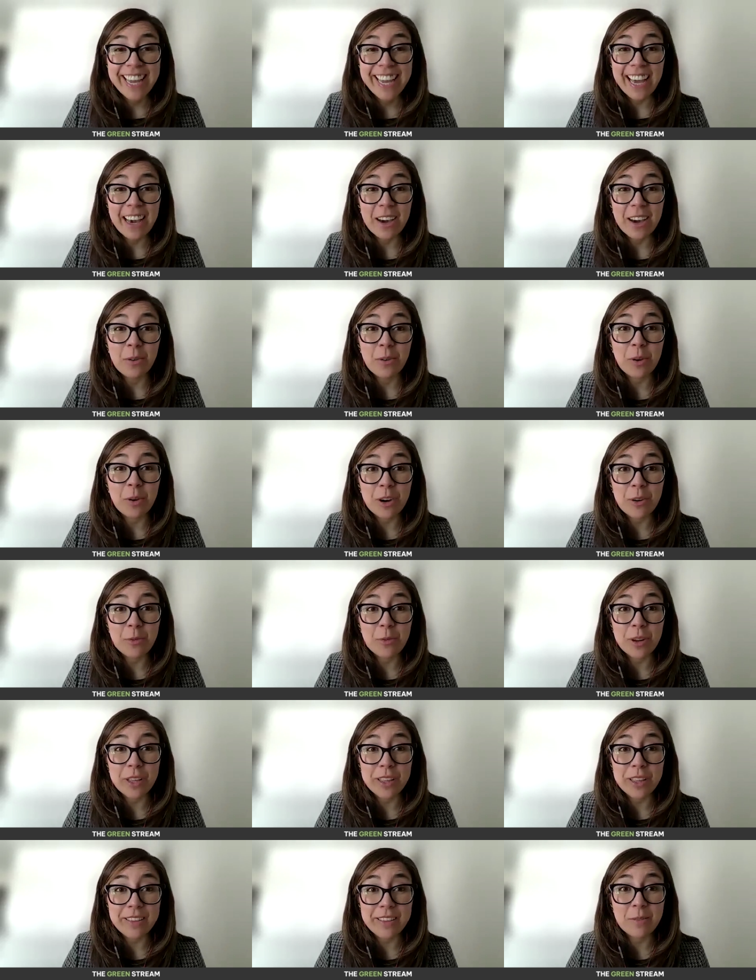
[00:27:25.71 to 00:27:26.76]
uh, we're a
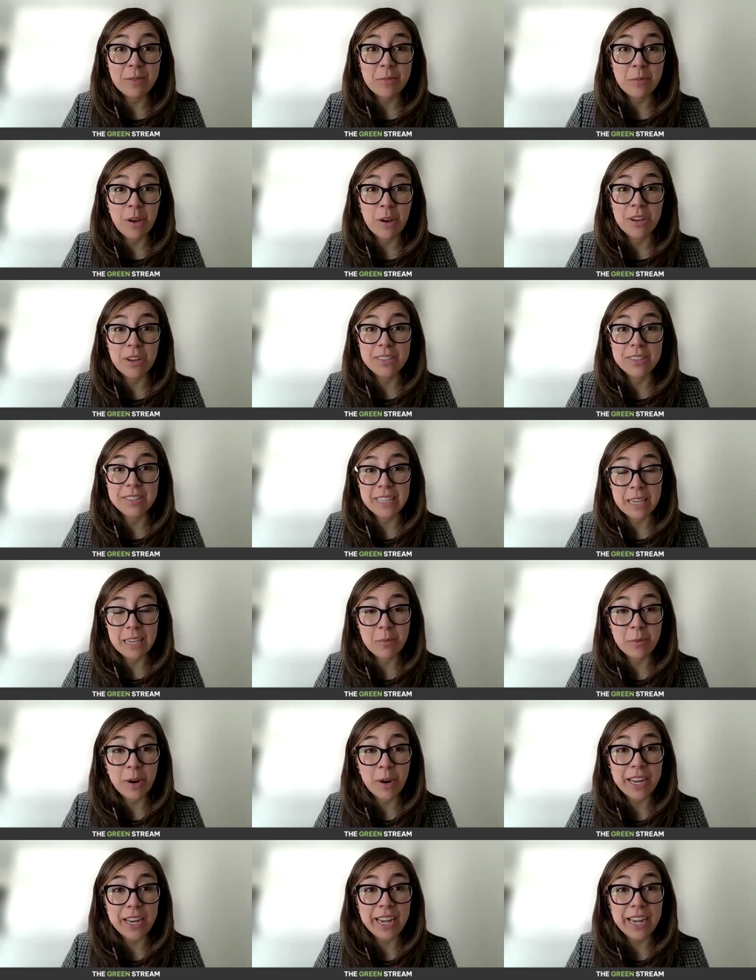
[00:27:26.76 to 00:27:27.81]
really small team
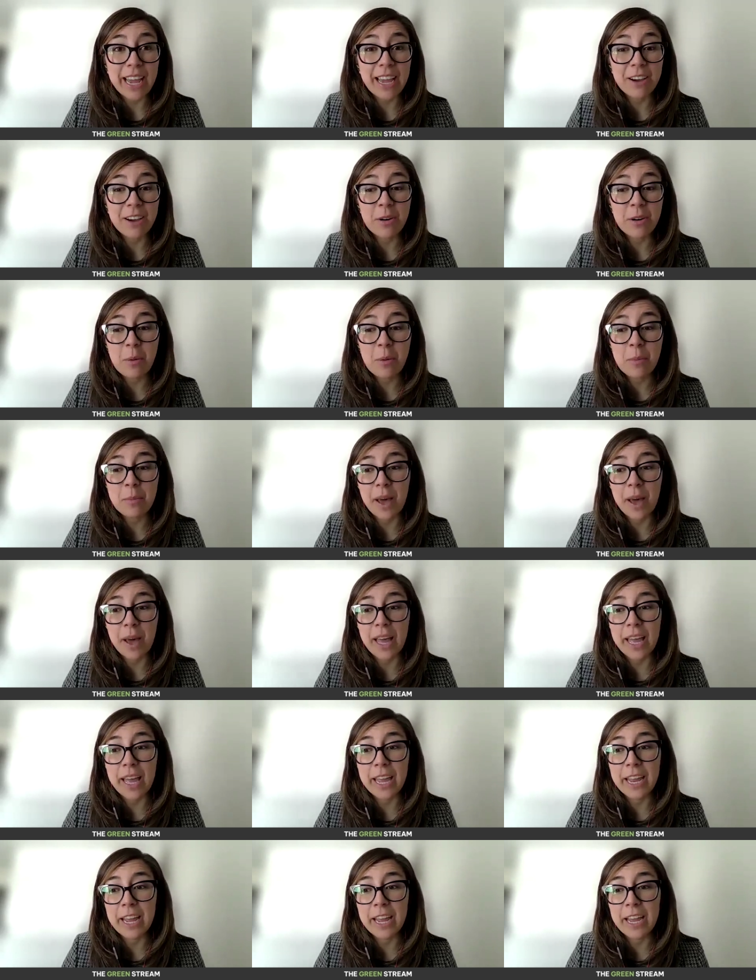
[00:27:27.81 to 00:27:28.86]
right now,
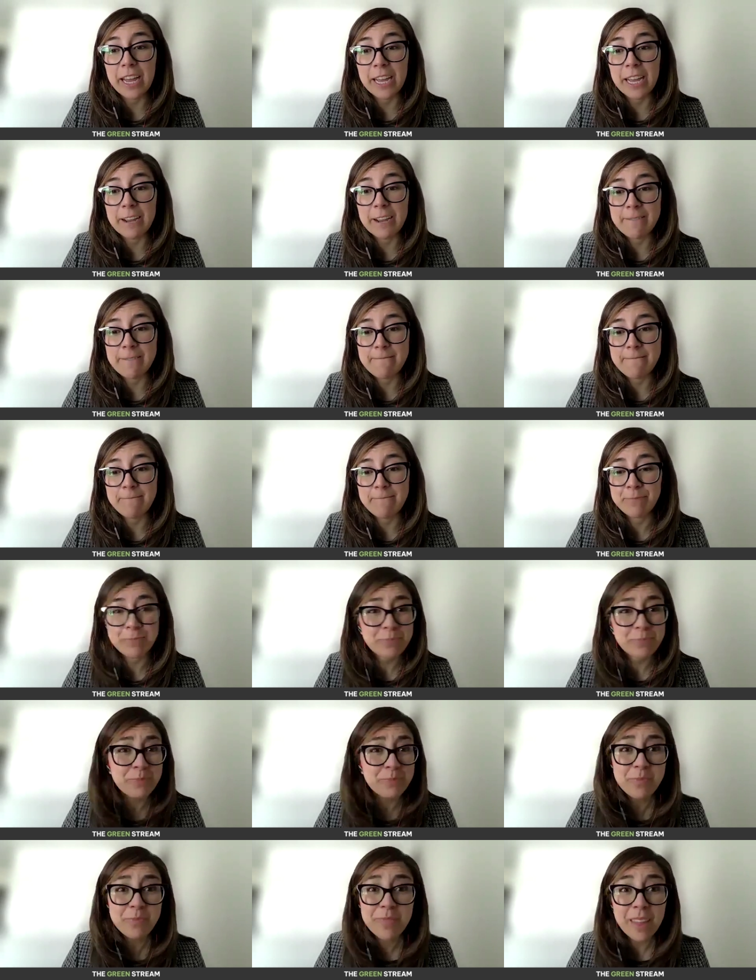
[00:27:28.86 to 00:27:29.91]
but um,
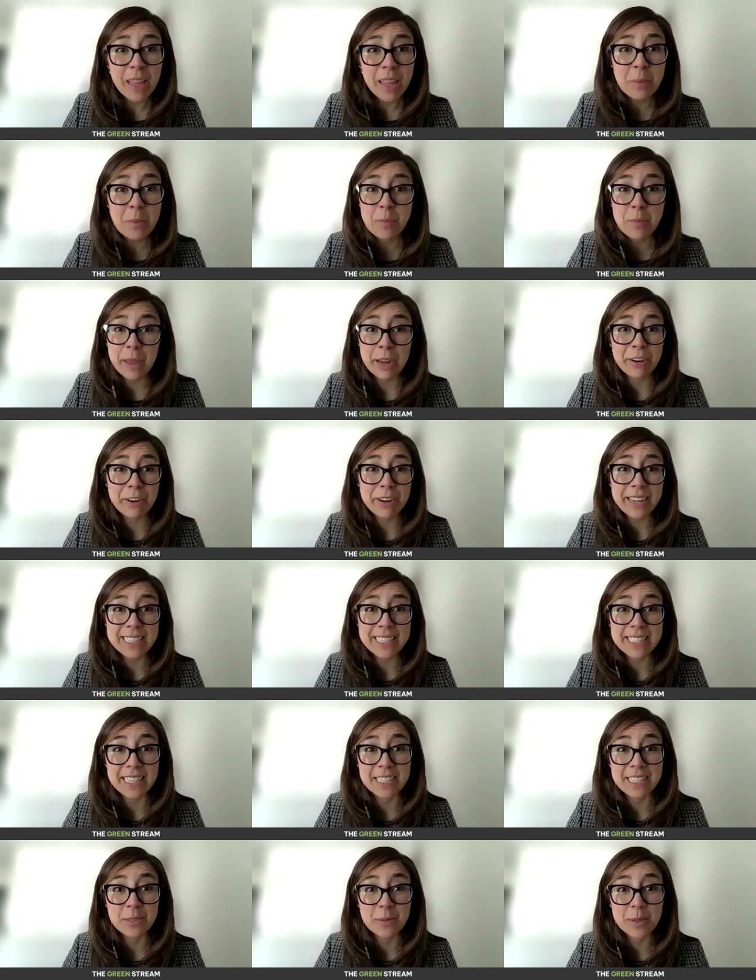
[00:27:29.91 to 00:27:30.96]
very
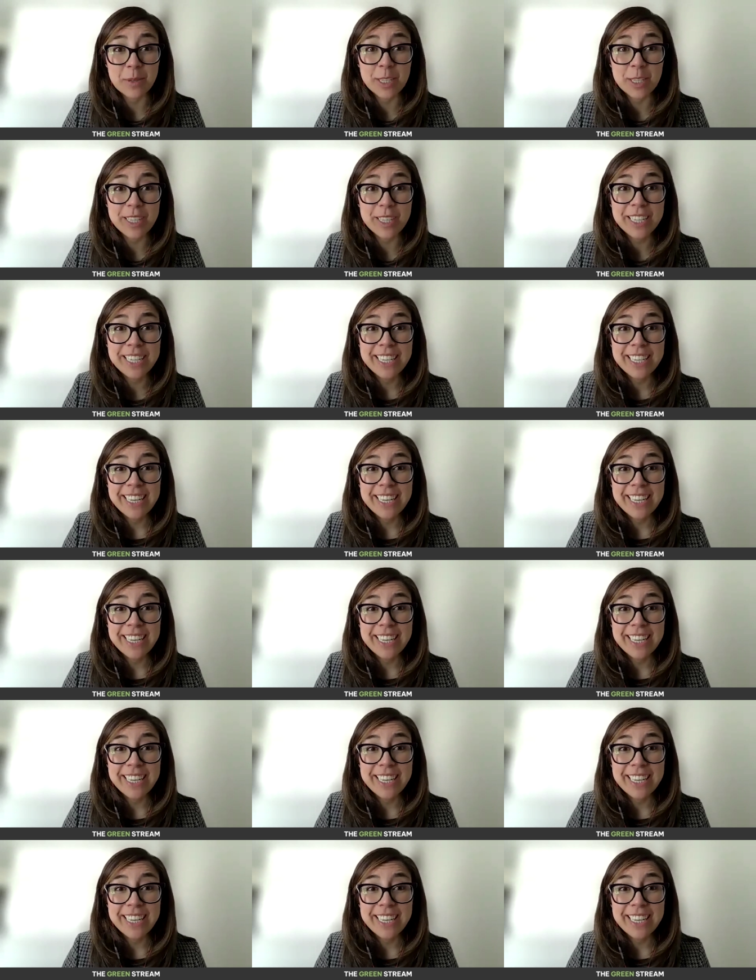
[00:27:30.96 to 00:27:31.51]
accessible.